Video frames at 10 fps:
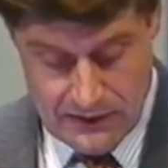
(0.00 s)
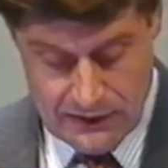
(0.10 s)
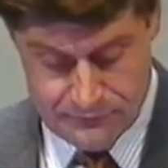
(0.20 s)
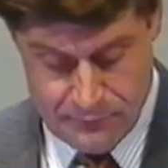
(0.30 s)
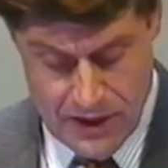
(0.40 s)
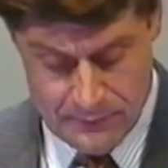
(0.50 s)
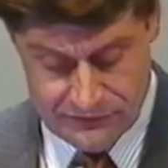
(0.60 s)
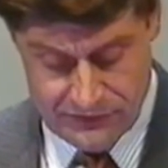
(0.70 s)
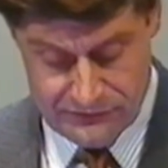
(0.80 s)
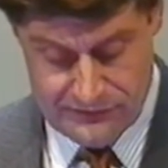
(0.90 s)
His
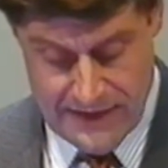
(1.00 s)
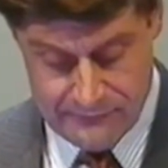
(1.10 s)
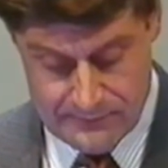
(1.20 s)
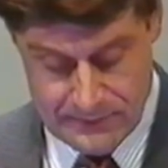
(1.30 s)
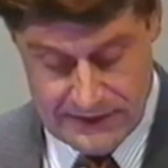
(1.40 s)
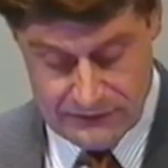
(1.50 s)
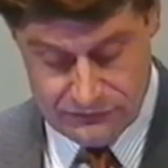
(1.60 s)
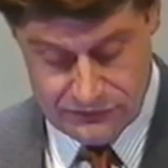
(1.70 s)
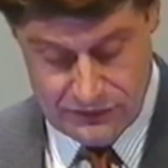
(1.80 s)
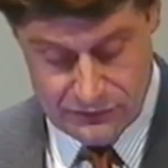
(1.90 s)
purpose has never been
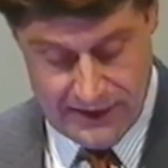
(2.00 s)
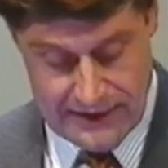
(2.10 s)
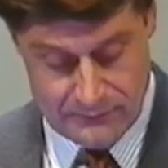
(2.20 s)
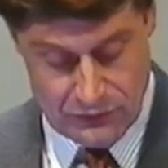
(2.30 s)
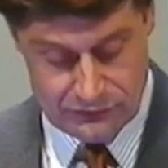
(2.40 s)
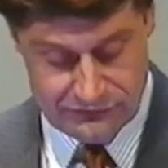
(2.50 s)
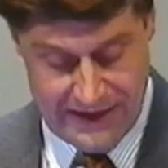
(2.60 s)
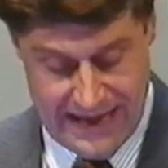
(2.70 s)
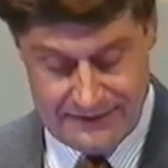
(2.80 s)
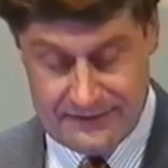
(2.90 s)
to use animals
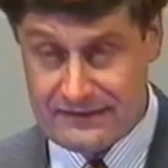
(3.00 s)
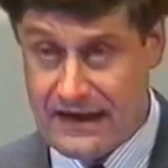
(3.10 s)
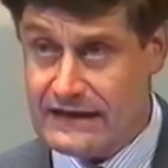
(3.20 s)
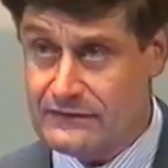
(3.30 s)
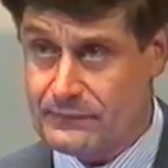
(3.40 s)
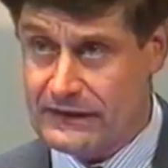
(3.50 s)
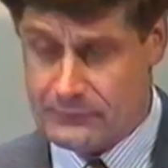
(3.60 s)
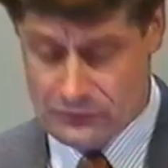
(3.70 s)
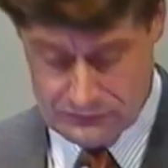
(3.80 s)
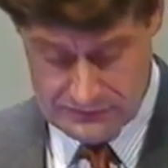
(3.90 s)
to entertain
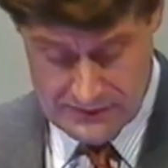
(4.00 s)
people,